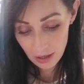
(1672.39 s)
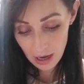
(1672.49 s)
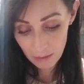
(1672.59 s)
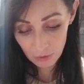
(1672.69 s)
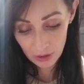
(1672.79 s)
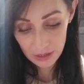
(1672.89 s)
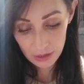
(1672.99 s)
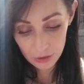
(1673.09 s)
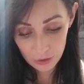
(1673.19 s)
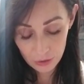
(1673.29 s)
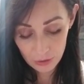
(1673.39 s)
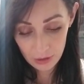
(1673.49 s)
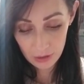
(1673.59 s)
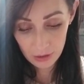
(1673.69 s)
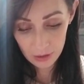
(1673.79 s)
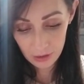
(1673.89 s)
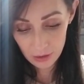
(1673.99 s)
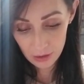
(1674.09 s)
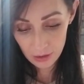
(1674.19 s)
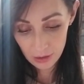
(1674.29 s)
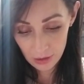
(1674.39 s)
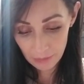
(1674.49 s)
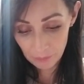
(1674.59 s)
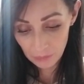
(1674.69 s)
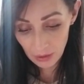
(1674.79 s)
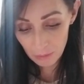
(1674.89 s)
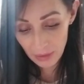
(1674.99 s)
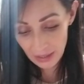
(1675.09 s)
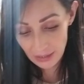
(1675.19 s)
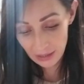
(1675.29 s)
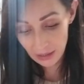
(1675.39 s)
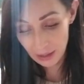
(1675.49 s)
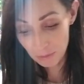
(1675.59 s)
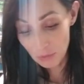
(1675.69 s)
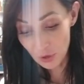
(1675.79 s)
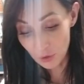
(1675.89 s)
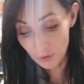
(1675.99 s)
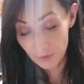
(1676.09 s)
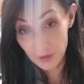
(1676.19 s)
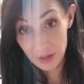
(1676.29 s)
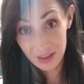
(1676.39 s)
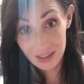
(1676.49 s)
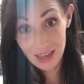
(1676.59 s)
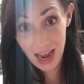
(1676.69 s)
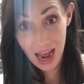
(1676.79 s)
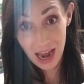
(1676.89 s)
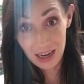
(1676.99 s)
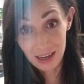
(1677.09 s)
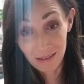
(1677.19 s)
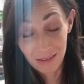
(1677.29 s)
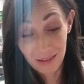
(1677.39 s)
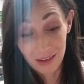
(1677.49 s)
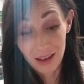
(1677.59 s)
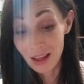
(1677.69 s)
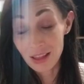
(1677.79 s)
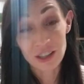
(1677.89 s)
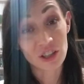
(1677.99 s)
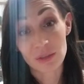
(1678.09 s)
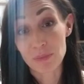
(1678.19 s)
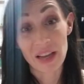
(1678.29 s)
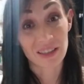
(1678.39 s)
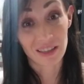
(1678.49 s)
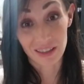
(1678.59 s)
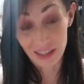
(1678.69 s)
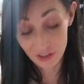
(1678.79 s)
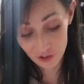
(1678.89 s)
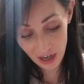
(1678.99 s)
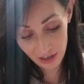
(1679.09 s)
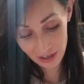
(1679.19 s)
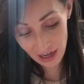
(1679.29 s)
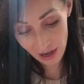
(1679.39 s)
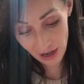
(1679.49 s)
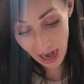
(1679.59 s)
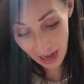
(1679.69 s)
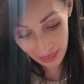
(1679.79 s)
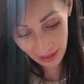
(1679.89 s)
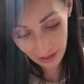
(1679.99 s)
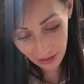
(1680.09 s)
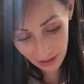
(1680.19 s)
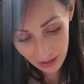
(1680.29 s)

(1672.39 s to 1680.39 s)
I'm going to basically move the tag. This just basically is trial and error, I think.